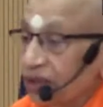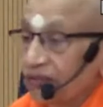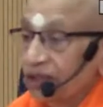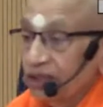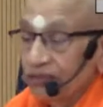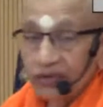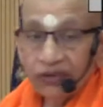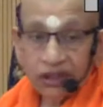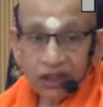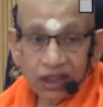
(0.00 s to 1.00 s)
So I will never
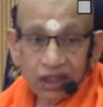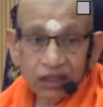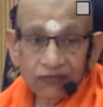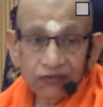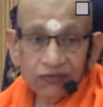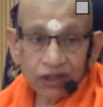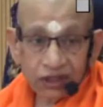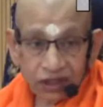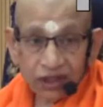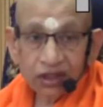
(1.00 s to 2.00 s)
have desire for what
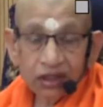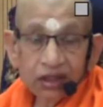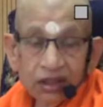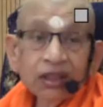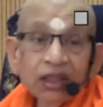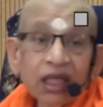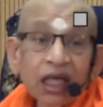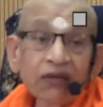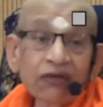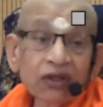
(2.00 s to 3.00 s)
is there.
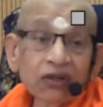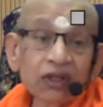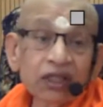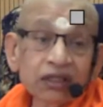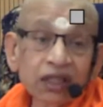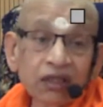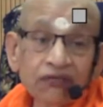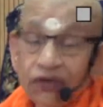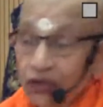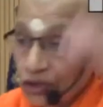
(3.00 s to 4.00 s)
I will not have
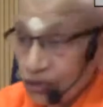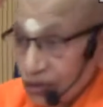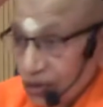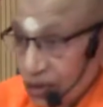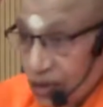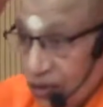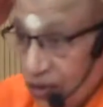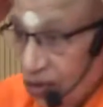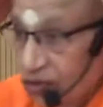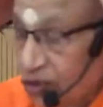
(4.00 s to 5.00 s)
desire for
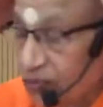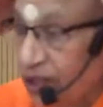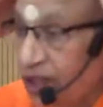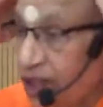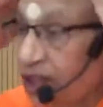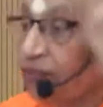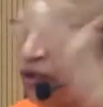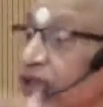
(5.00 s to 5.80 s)
horns on my head